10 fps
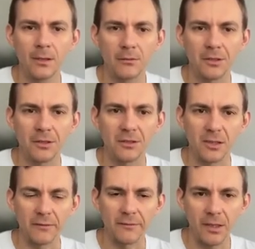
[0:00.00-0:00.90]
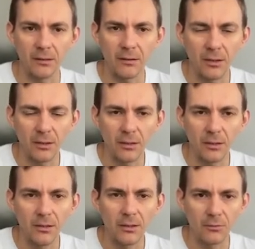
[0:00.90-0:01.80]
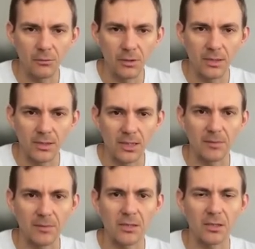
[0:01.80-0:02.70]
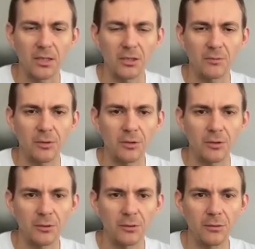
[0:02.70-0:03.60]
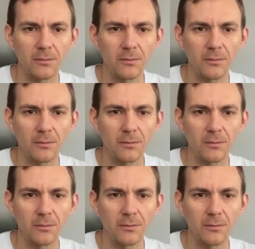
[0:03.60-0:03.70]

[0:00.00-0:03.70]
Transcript: returns an event with the same destination module